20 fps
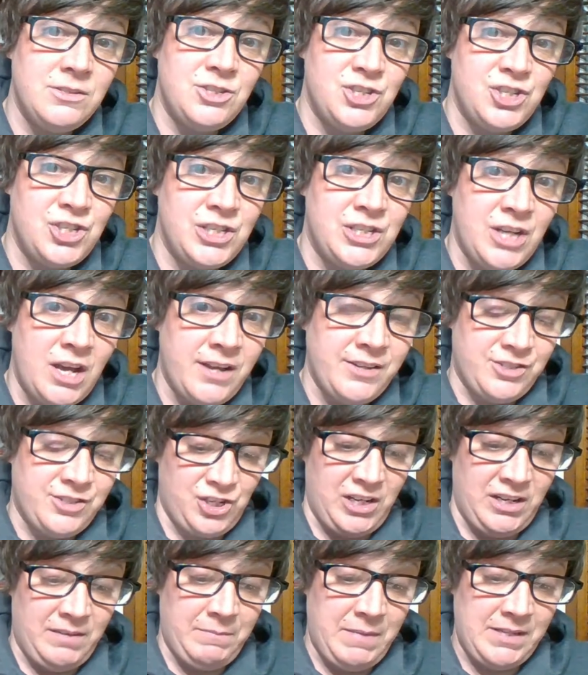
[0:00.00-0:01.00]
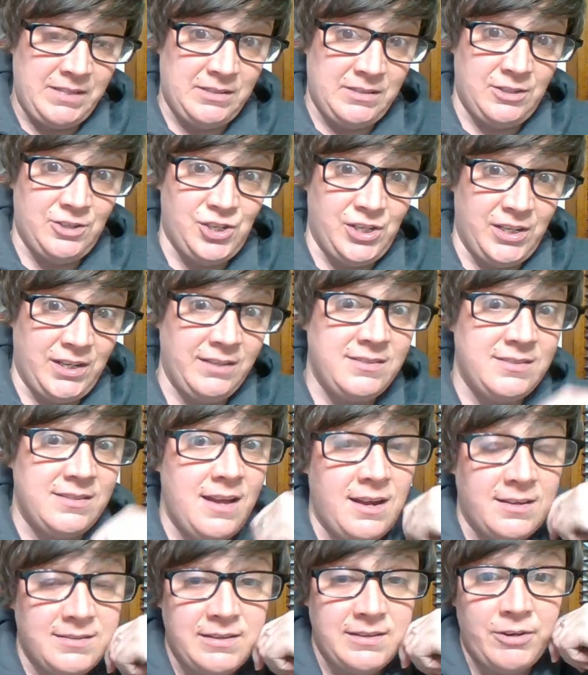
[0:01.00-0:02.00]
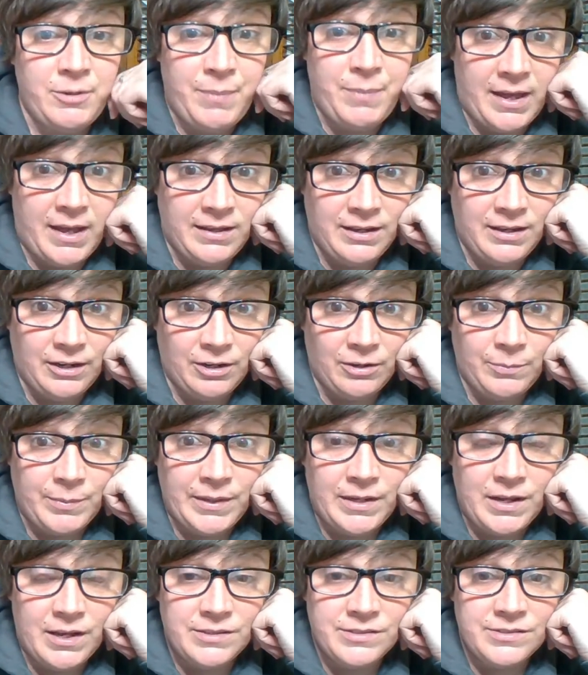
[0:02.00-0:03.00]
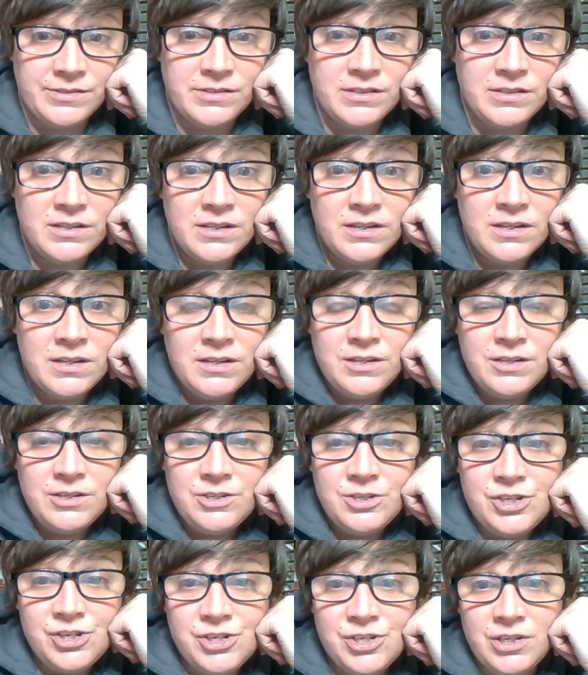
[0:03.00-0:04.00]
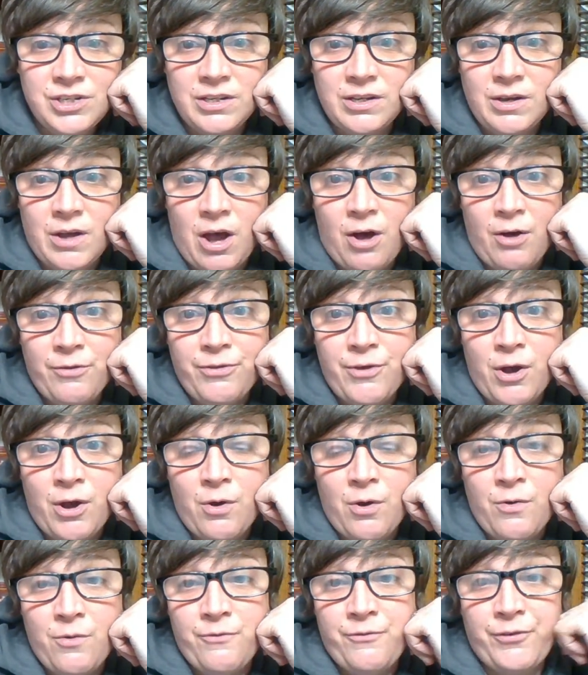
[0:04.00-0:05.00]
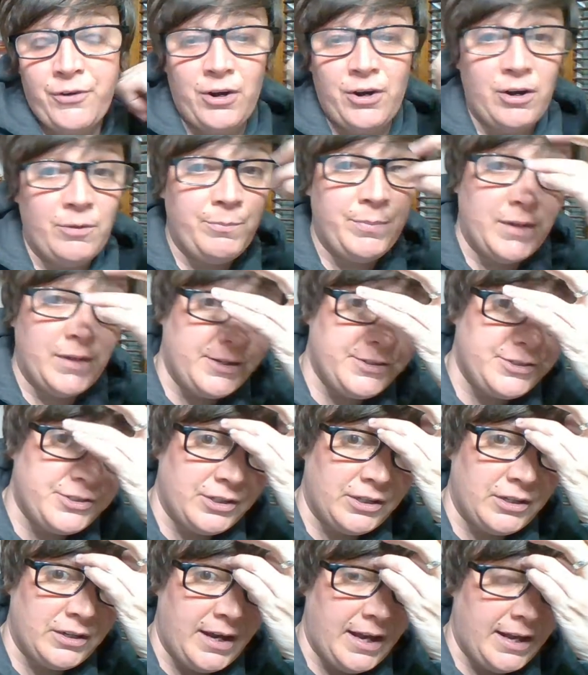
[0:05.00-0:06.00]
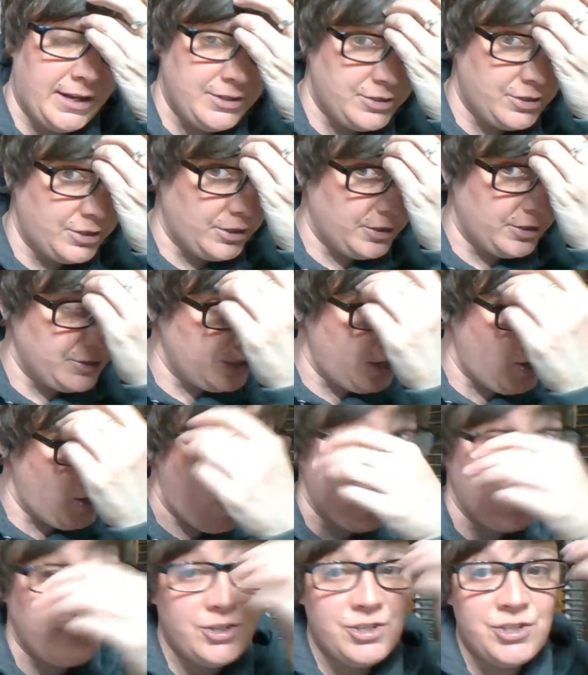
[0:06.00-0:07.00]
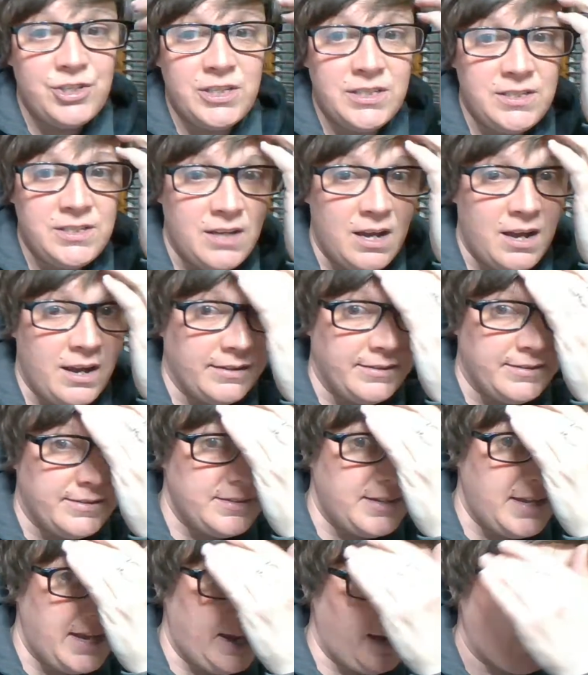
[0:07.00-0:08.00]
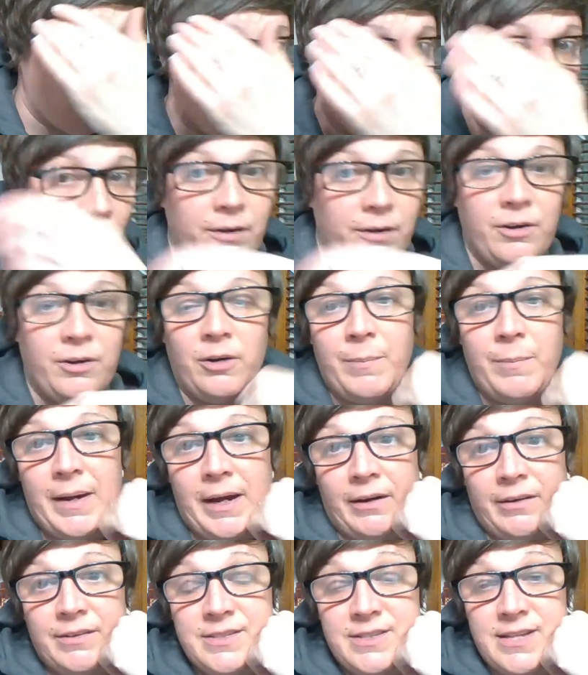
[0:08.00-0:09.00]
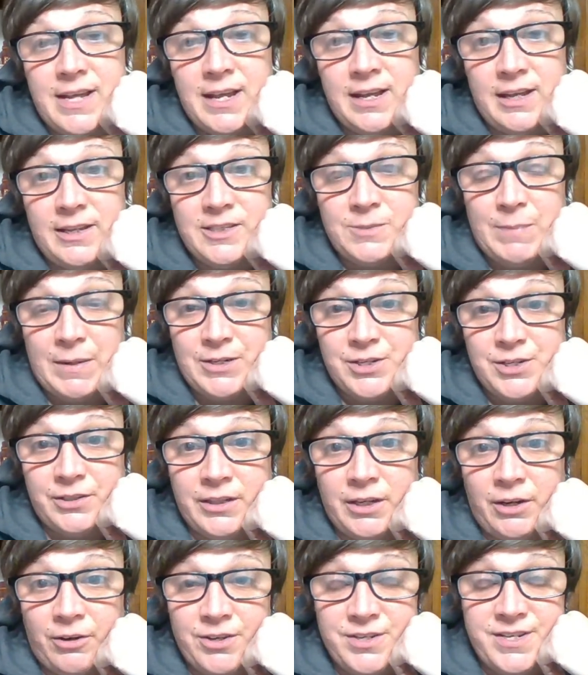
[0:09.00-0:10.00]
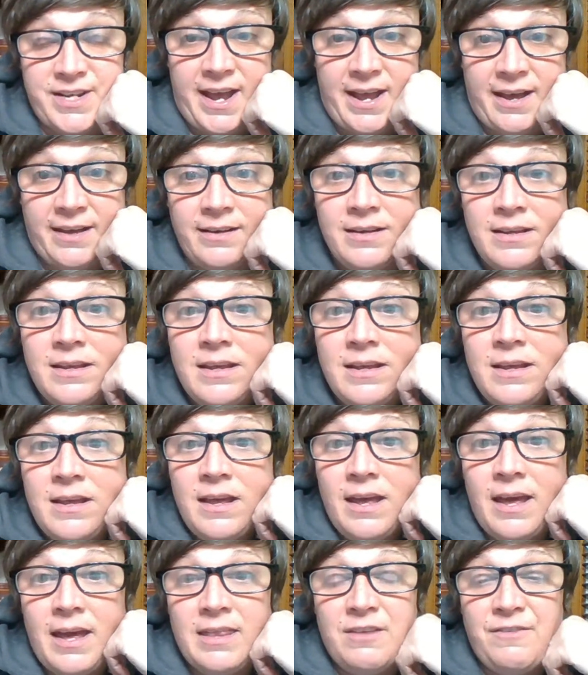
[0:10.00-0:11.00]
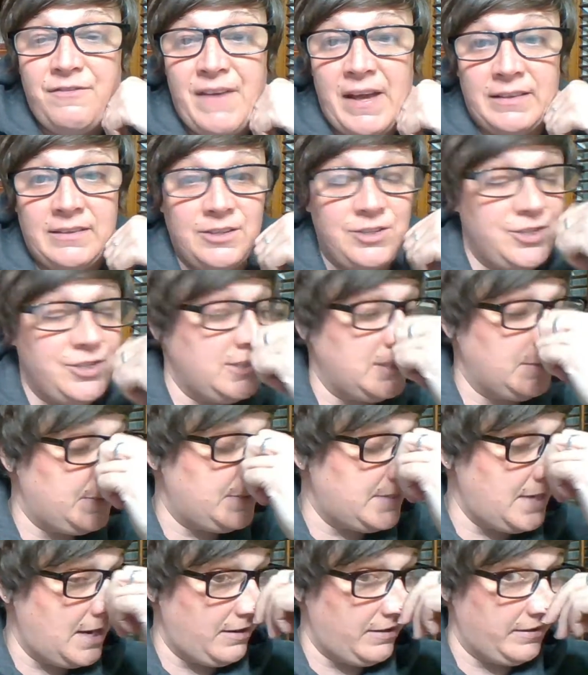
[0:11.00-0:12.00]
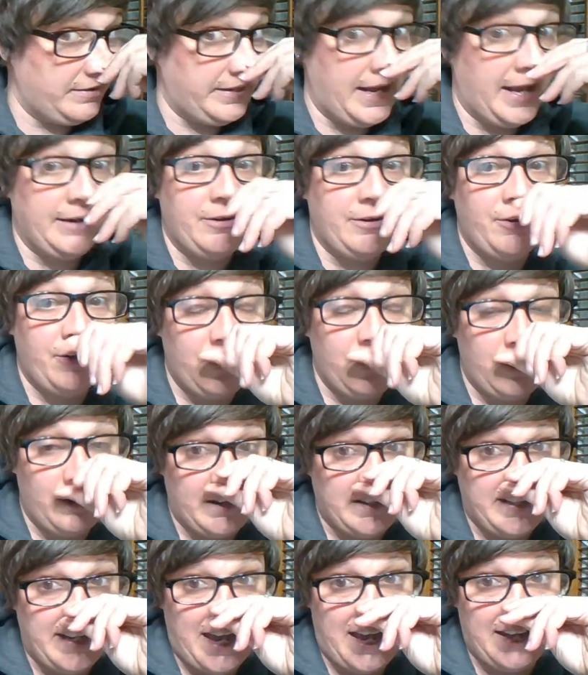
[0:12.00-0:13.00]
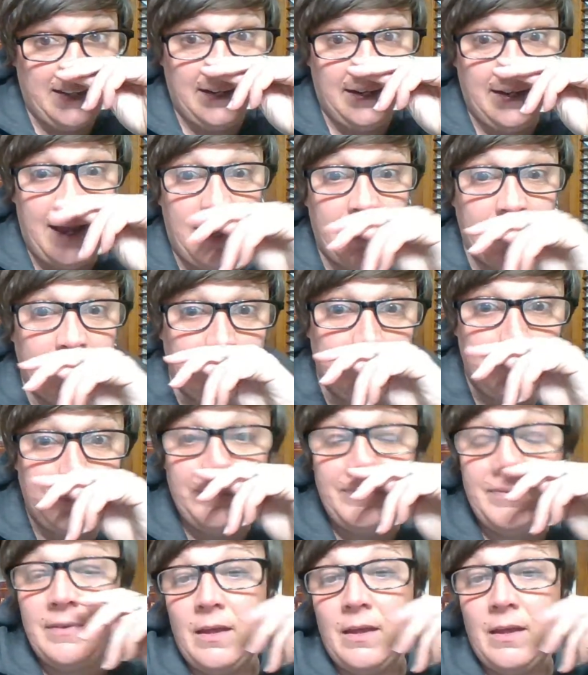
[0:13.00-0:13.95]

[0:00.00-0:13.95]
she does. She admits it. She gets knocked down a peg here because although for her bluster and her talk, she does care what her parents think, especially her dad. And the fact that she's upset her dad and hurt her dad and gotten